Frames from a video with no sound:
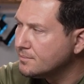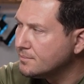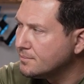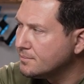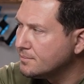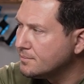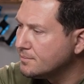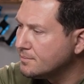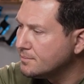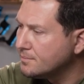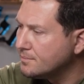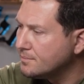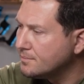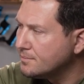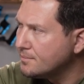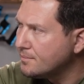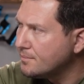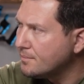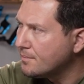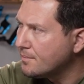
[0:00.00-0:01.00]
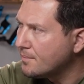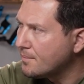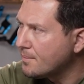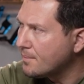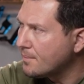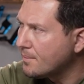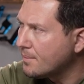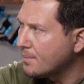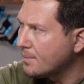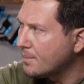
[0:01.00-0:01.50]

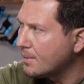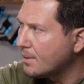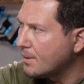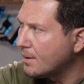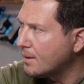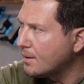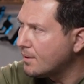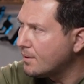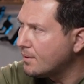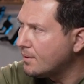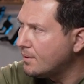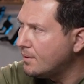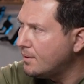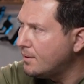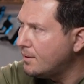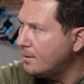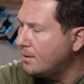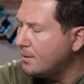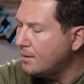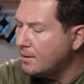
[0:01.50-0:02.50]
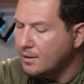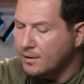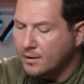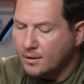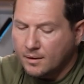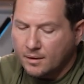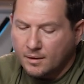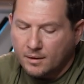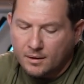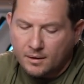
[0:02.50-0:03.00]

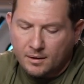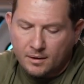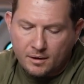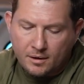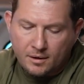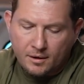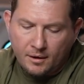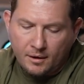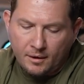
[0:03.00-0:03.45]
(not speaking)